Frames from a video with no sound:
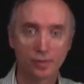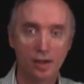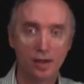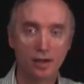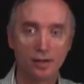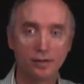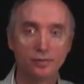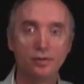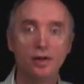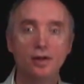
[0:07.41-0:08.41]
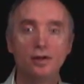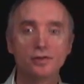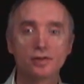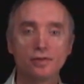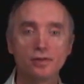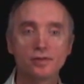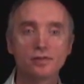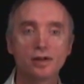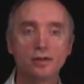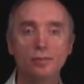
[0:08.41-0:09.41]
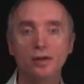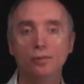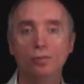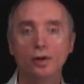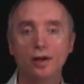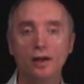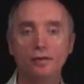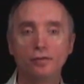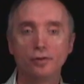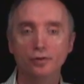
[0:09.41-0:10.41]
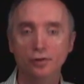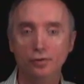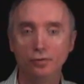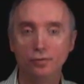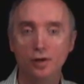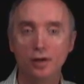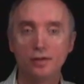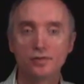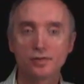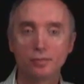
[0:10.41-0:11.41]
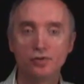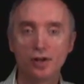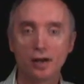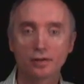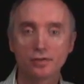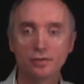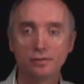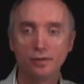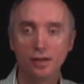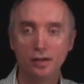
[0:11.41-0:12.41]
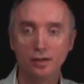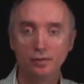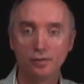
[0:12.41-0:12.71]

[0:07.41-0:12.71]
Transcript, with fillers: and so this is going to be whenever you subject the,